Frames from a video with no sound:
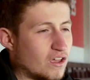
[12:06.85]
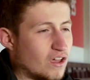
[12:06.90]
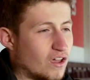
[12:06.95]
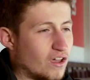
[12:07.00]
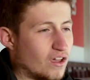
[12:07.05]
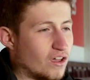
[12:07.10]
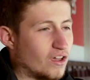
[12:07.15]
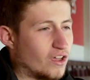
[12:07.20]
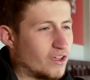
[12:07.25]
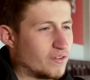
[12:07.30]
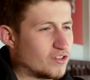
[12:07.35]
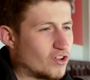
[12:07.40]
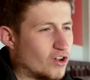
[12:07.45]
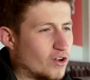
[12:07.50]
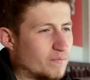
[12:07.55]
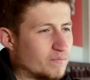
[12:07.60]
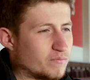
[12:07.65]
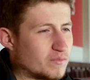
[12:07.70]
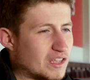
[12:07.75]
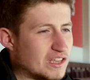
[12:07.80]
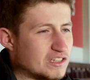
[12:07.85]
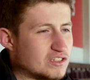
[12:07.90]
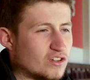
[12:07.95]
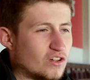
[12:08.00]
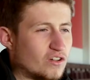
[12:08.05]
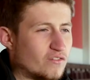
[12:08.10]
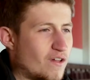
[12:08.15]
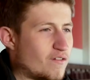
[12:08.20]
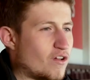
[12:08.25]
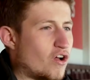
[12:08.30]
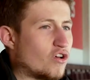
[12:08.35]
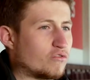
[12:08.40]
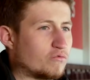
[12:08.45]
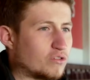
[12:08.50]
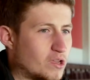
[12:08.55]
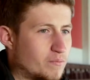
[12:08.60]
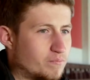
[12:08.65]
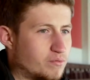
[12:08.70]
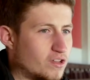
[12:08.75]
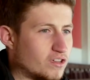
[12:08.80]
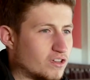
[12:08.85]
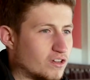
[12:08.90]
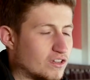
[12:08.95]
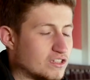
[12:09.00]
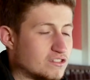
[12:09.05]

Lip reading: he's a very hard-working player.